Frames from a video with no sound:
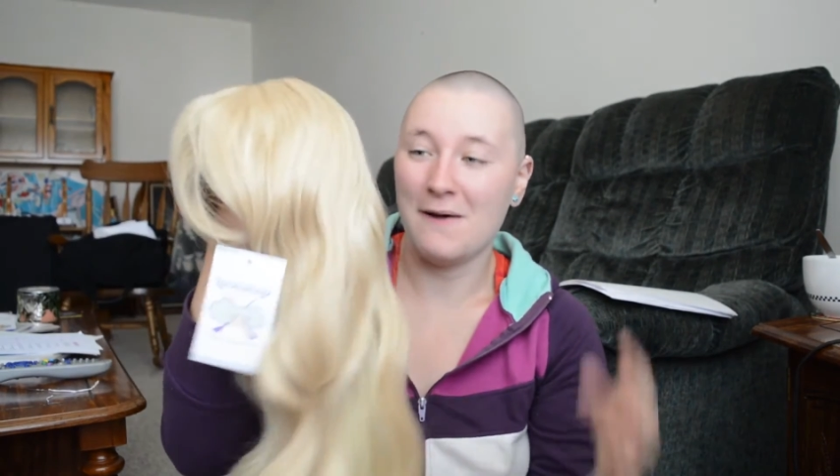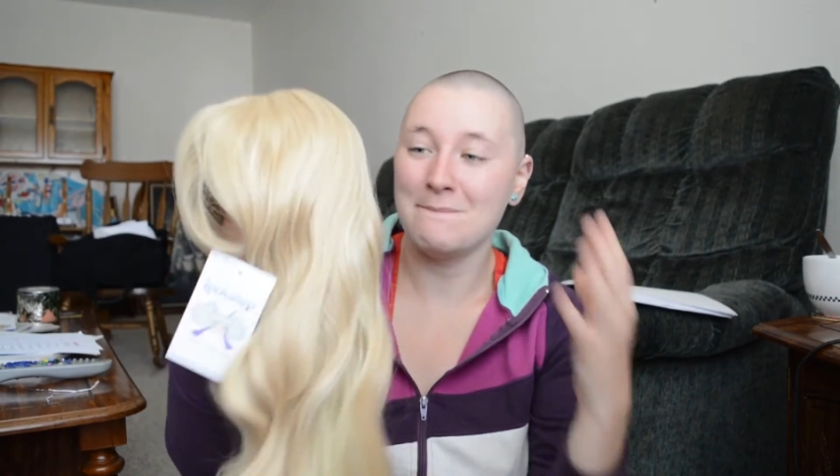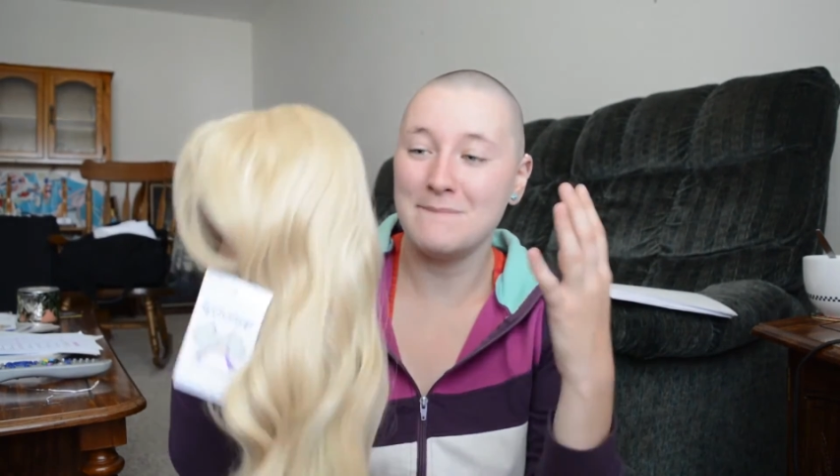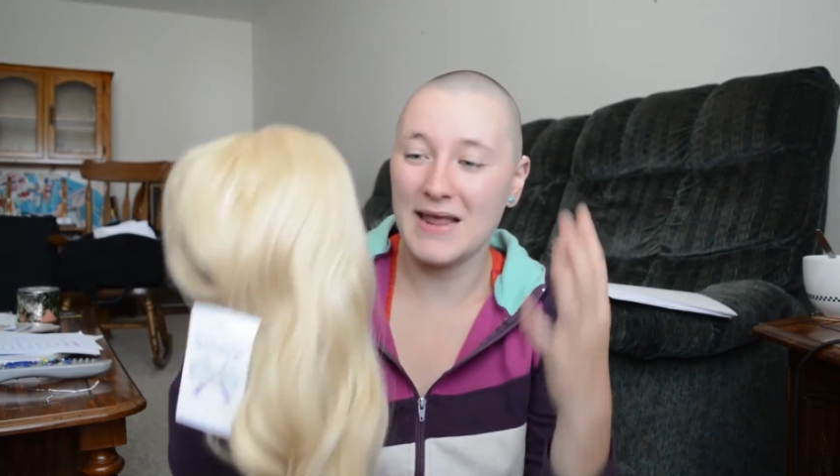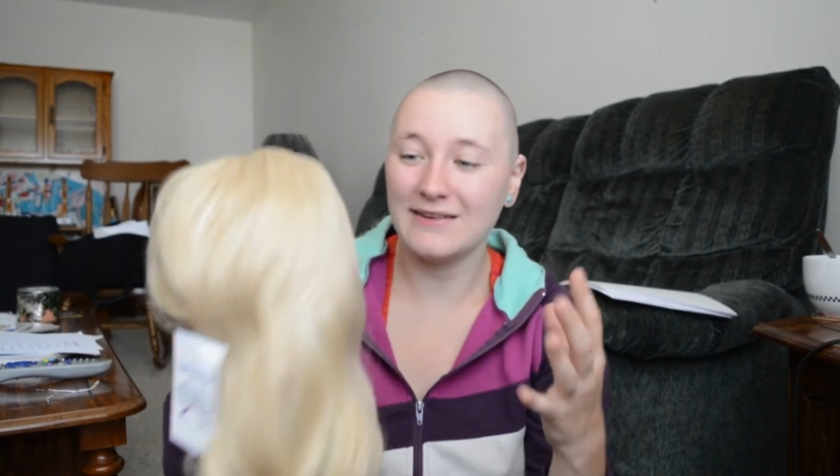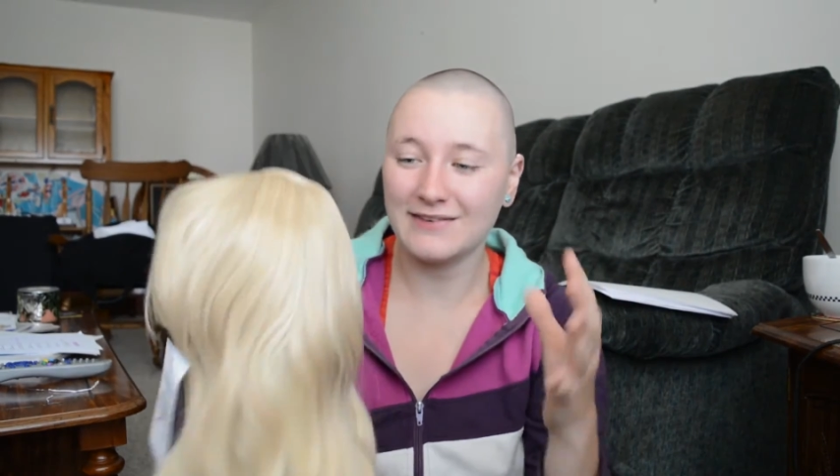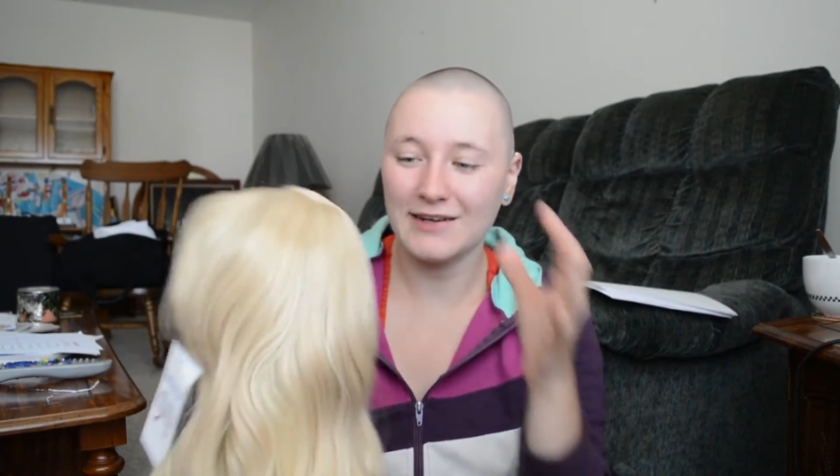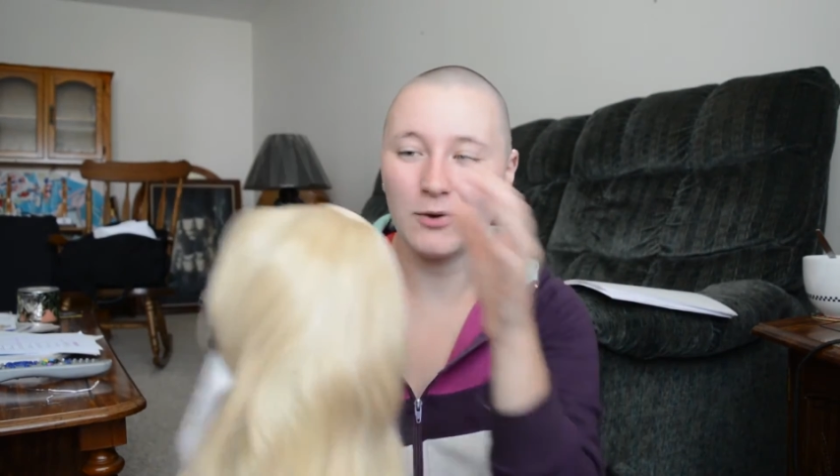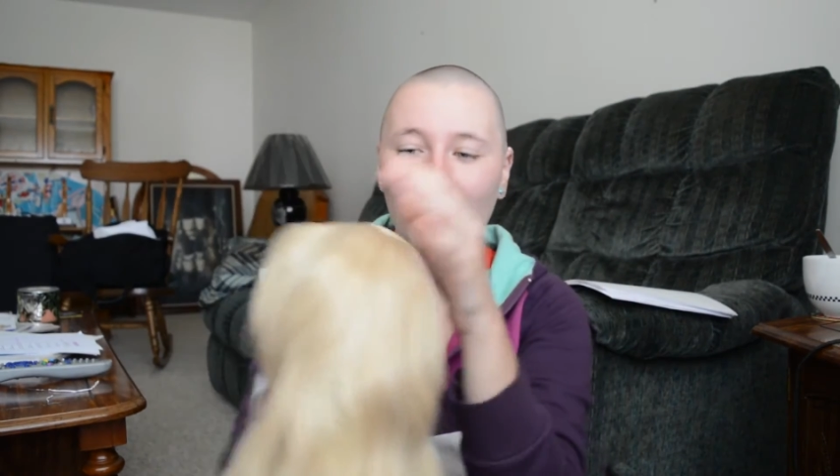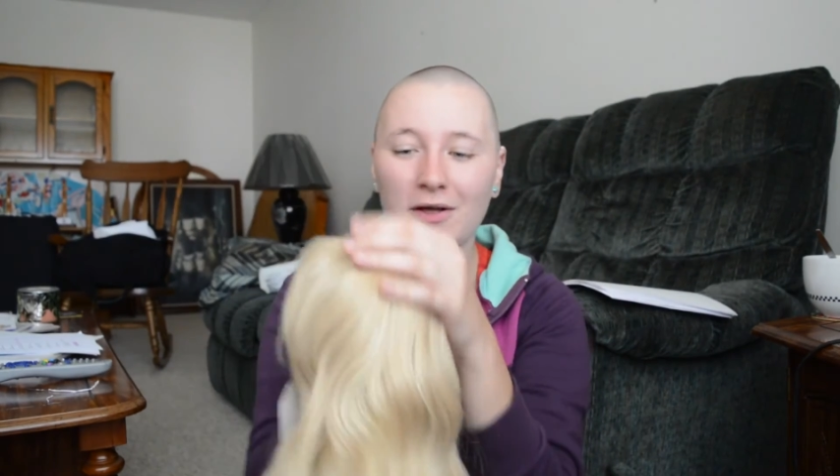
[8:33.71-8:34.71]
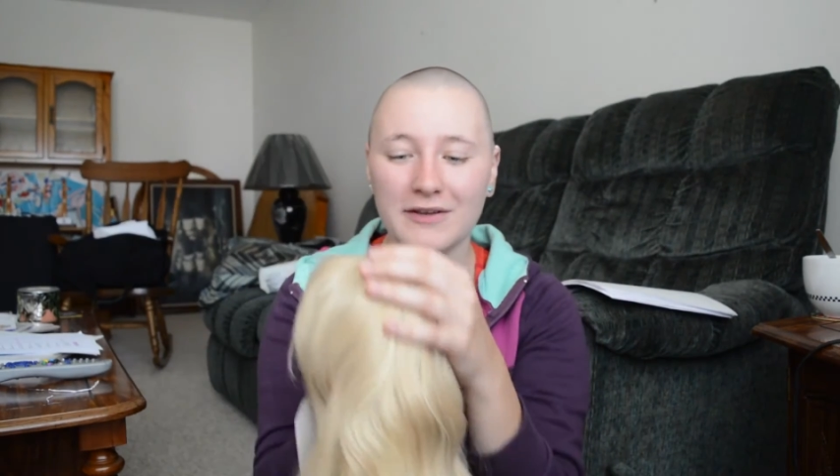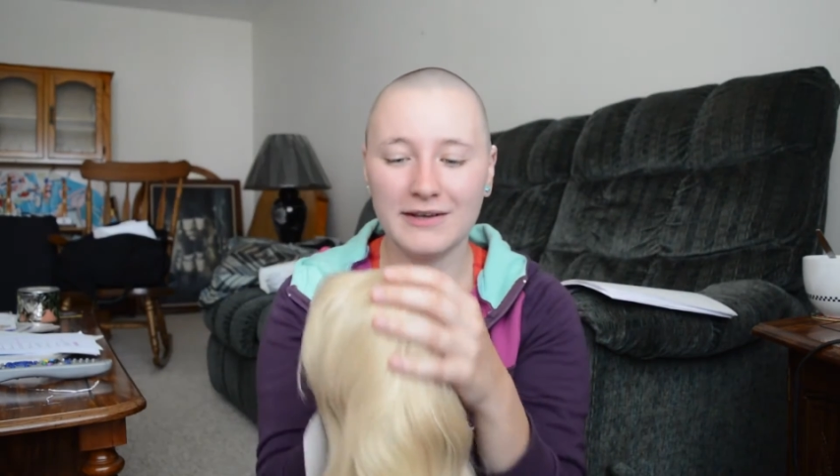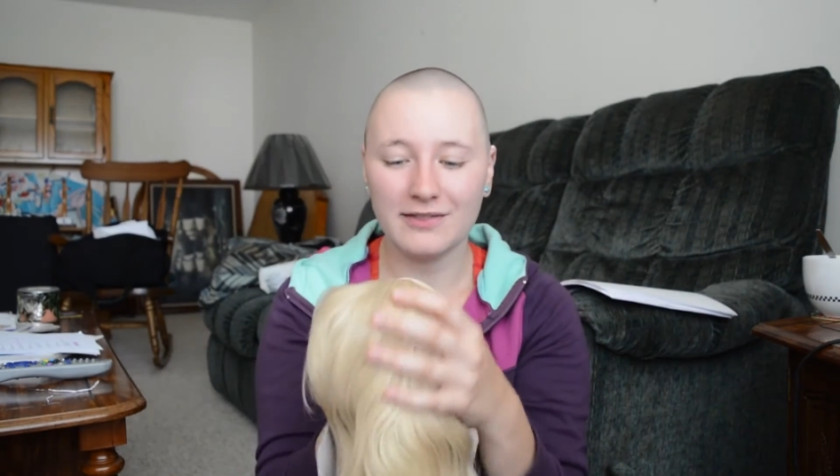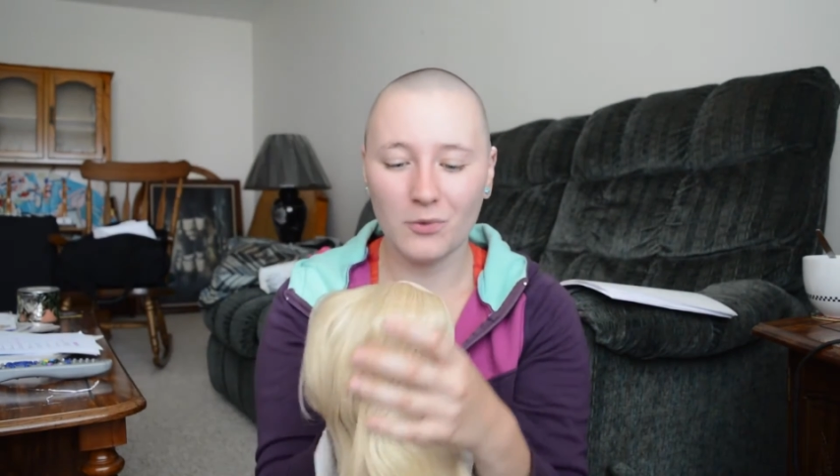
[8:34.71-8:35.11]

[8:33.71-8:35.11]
amazing quality.